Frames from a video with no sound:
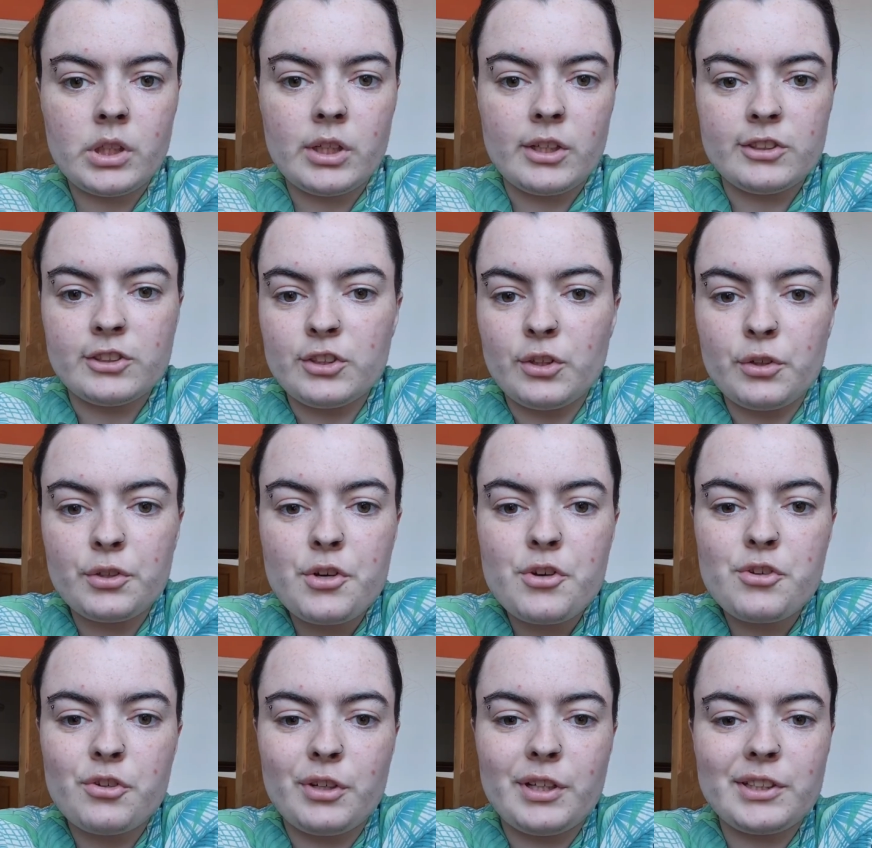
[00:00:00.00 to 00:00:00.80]
As
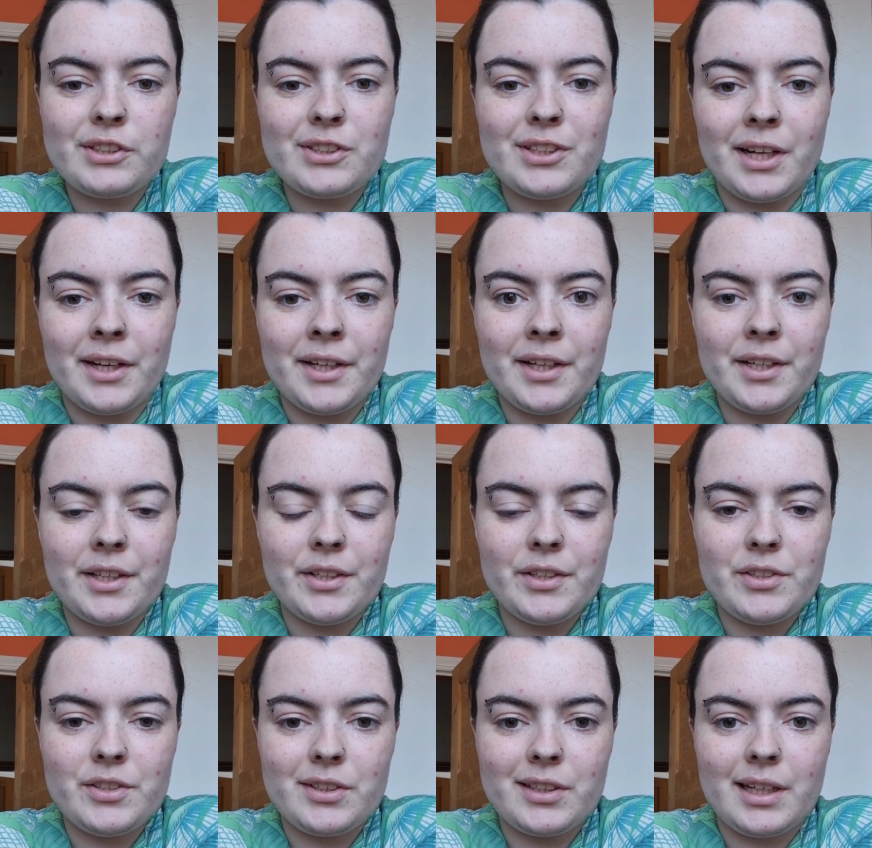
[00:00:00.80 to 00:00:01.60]
long as you're
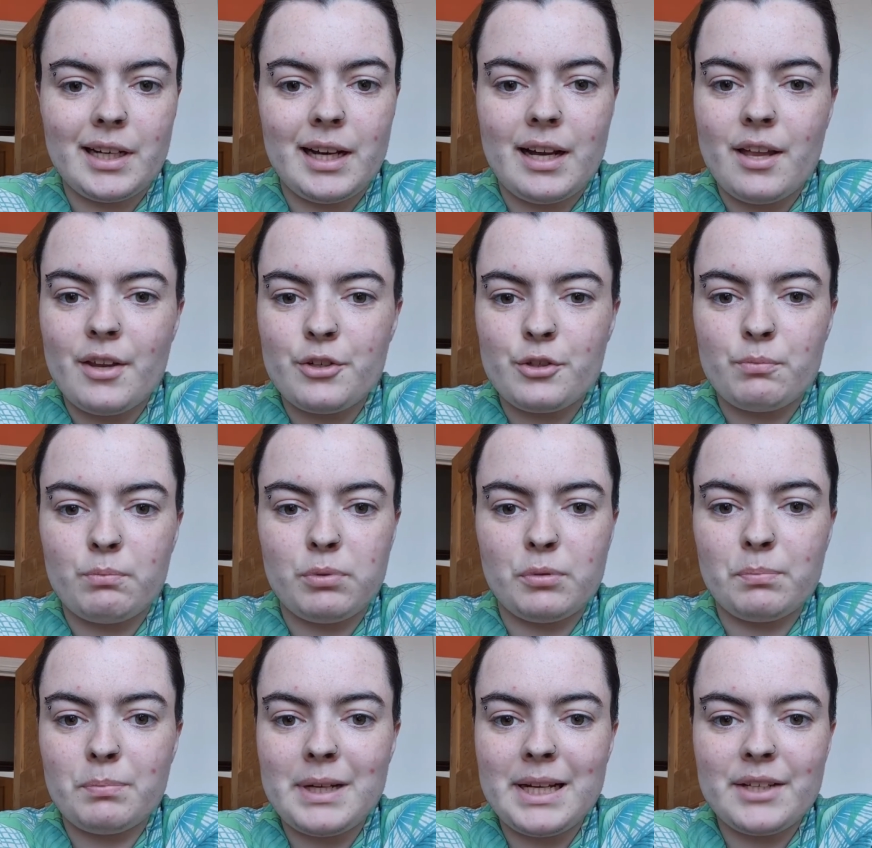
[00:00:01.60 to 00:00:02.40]
excited and
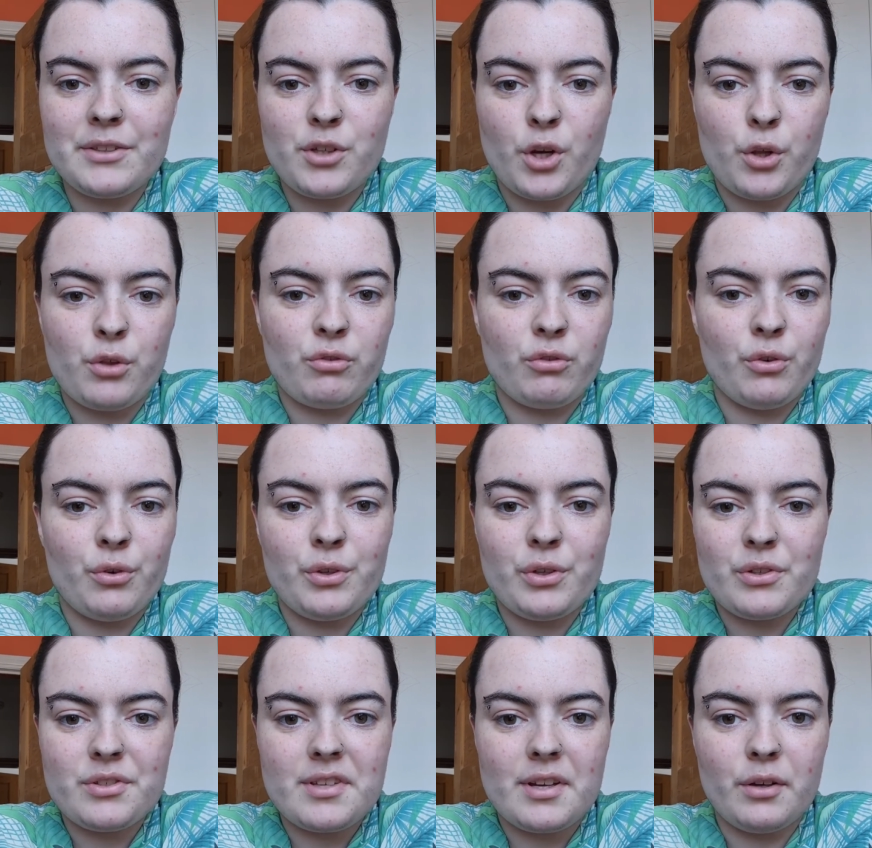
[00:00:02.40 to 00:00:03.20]
prepared to throw
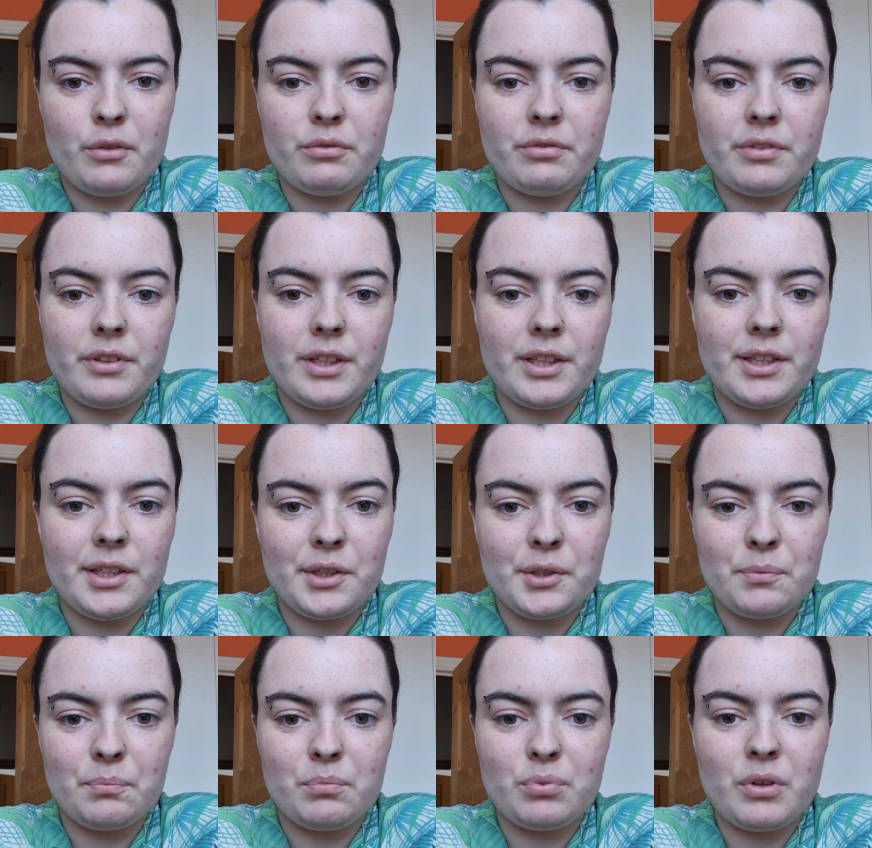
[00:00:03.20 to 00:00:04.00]
yourself in
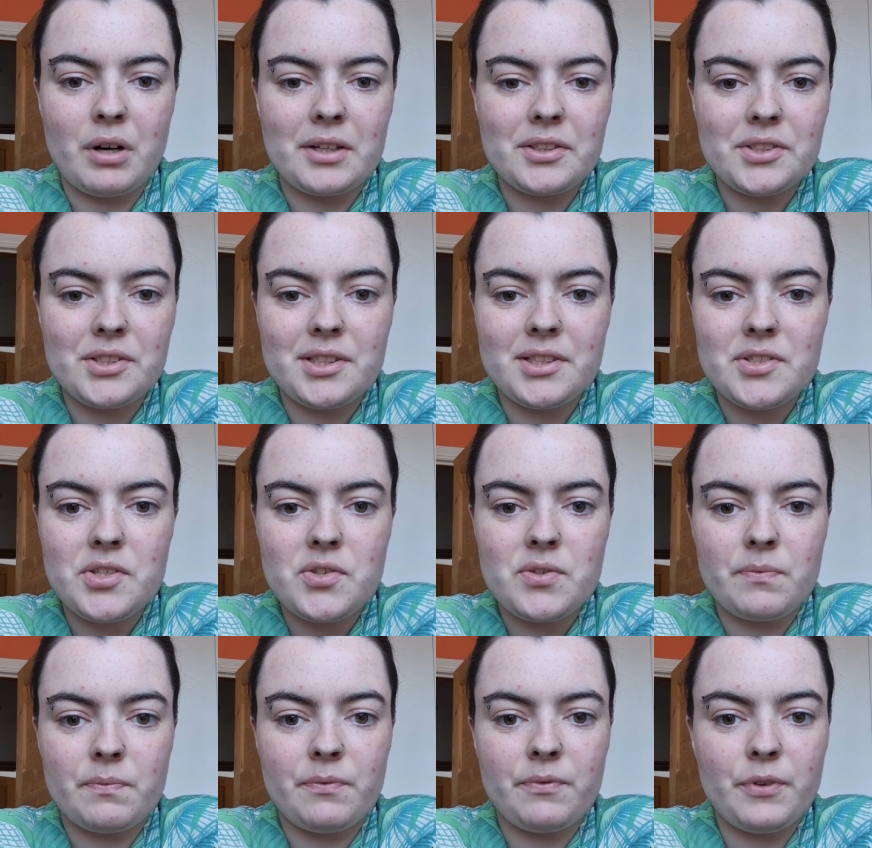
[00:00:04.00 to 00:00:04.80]
and
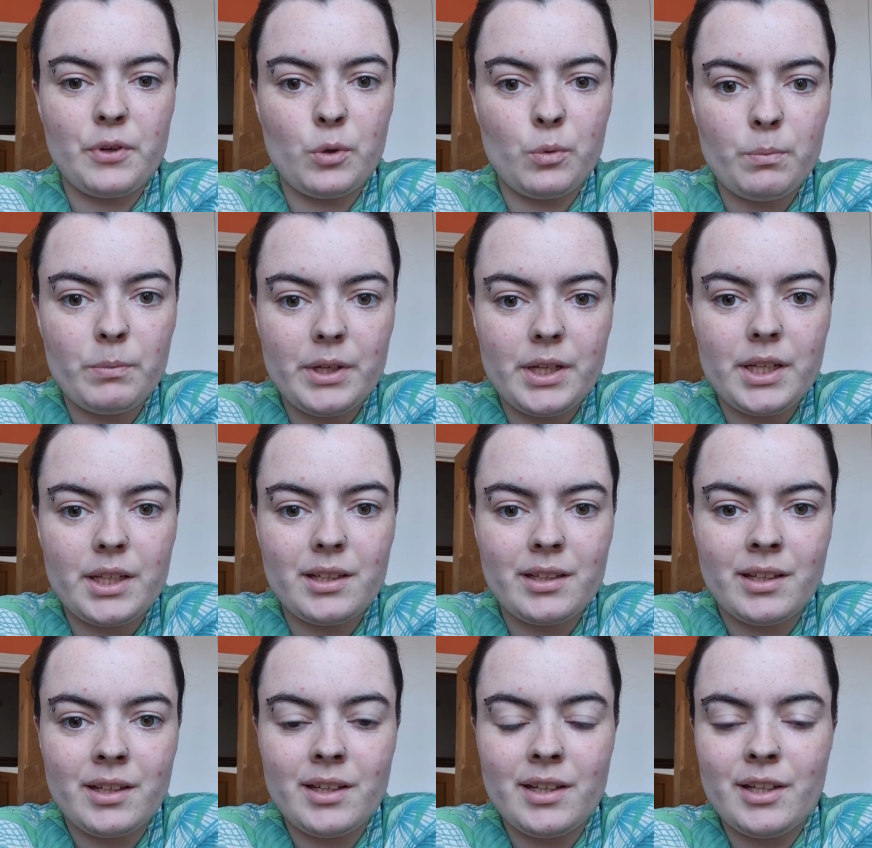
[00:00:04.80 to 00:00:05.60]
practice
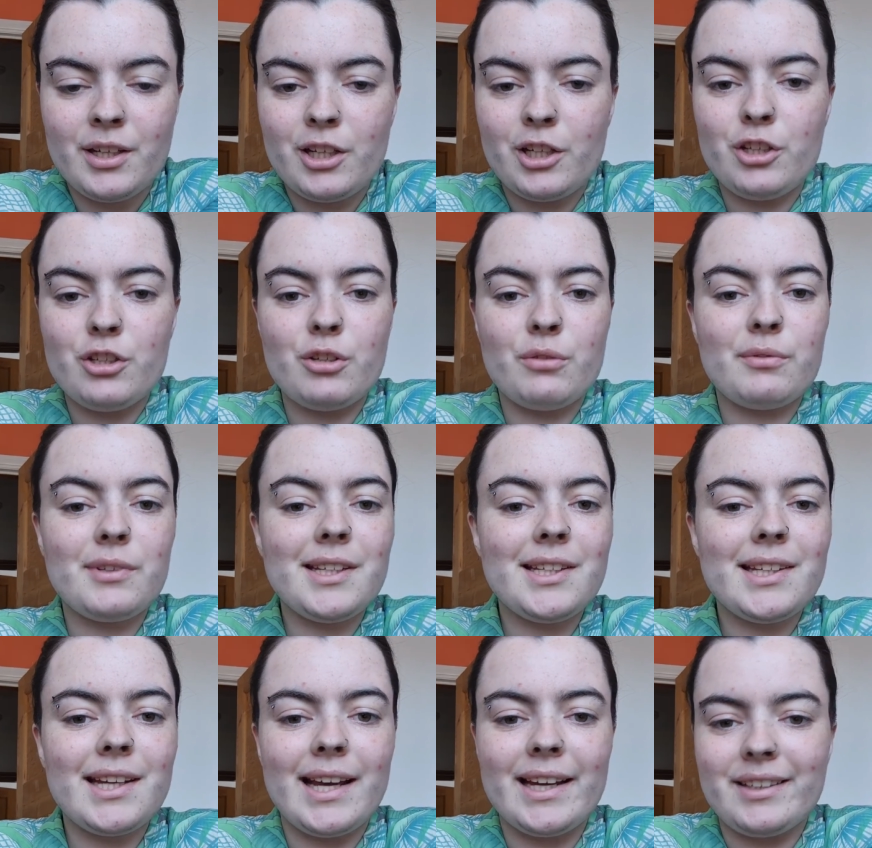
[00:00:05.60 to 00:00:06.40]
filming, you don't
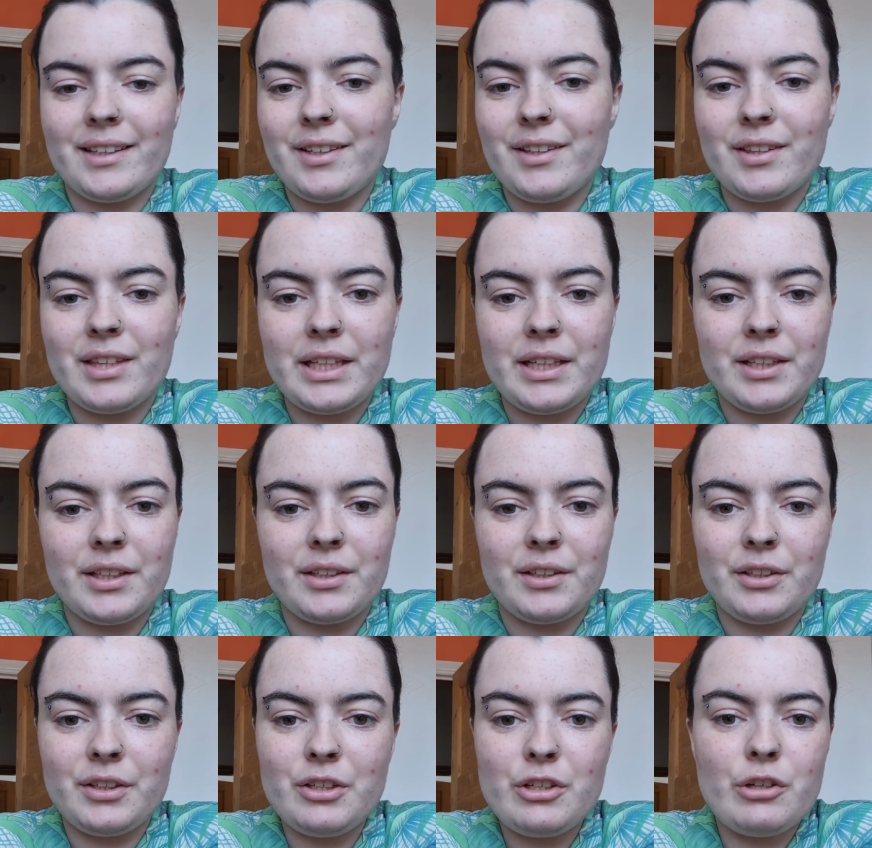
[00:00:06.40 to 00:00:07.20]
need
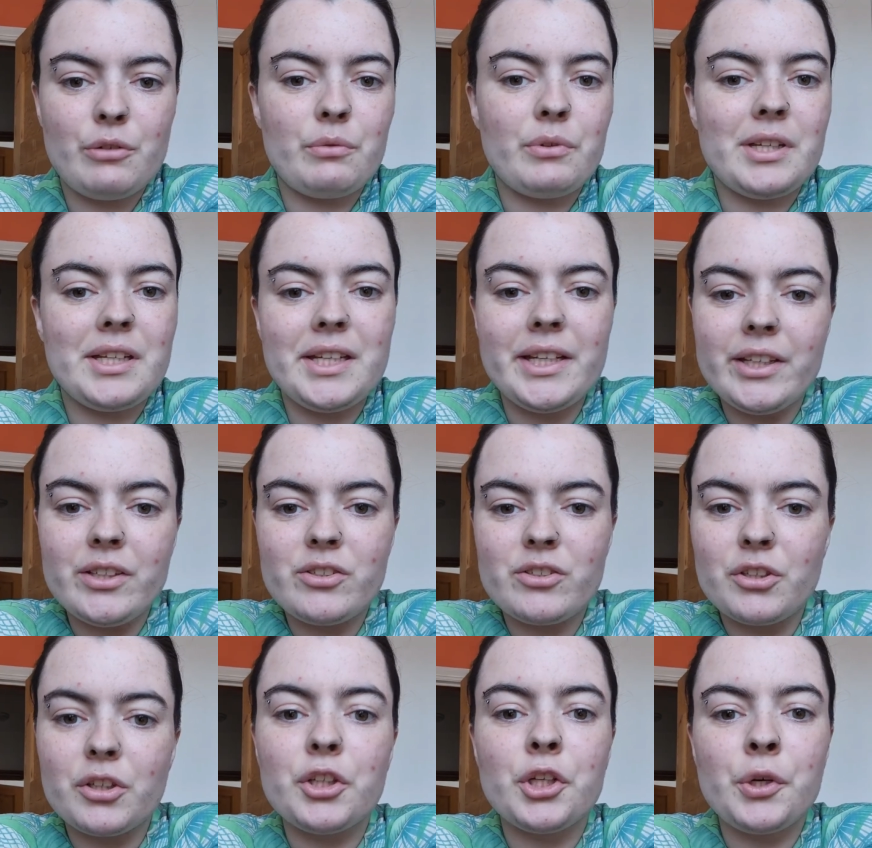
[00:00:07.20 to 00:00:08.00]
anything. You don't
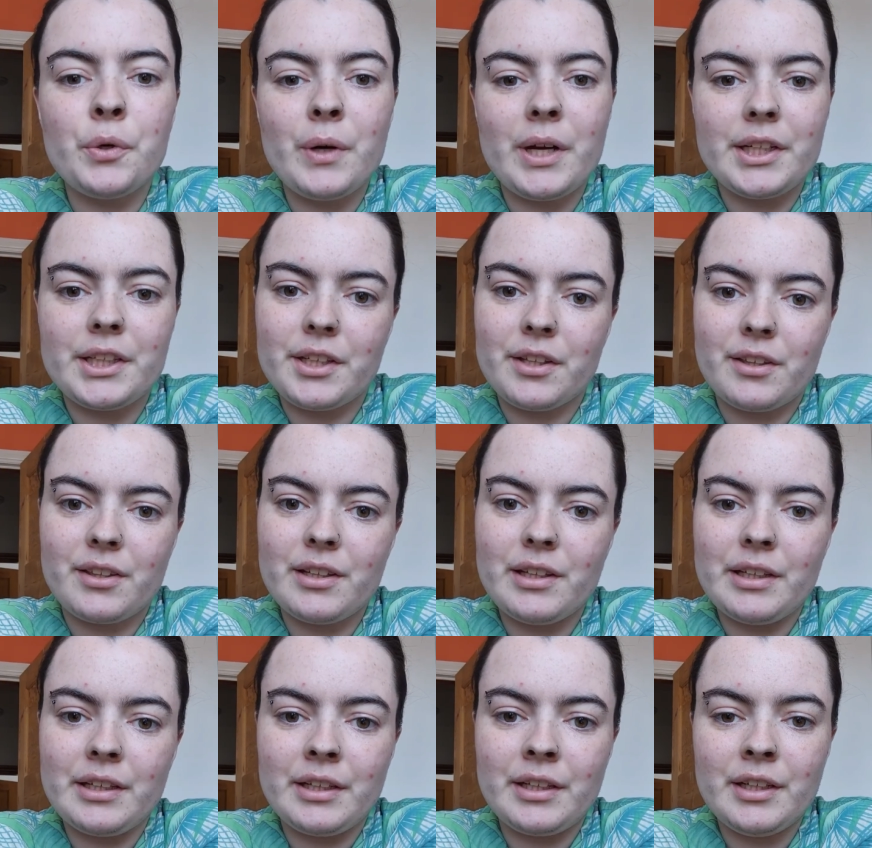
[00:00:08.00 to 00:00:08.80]
need to know
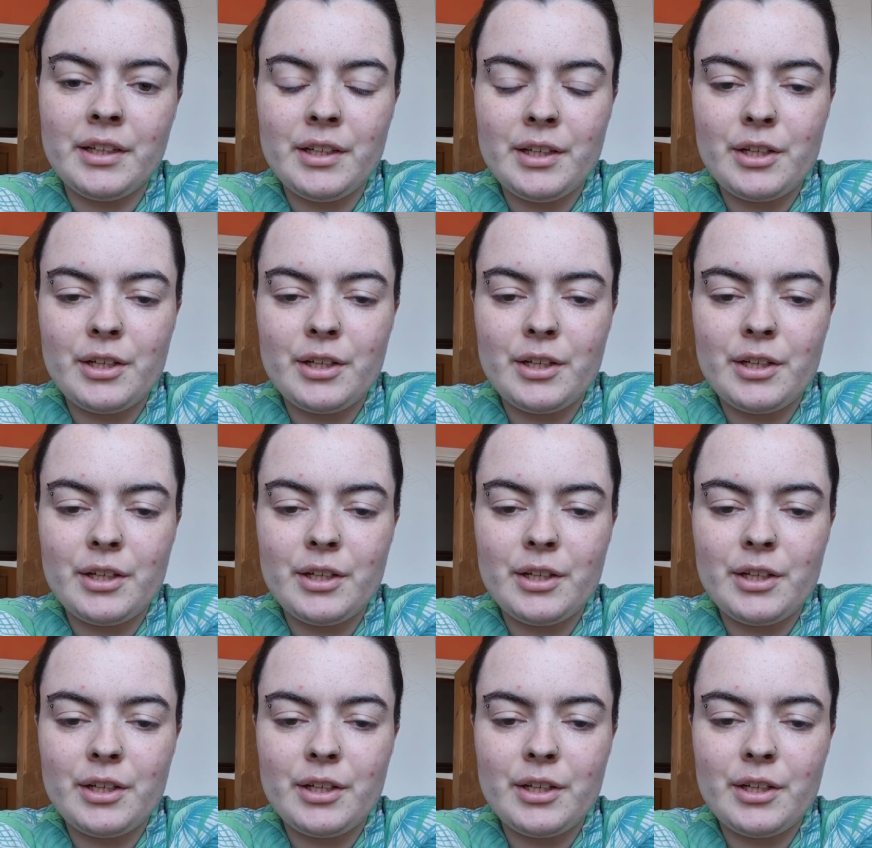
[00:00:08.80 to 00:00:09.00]
anything.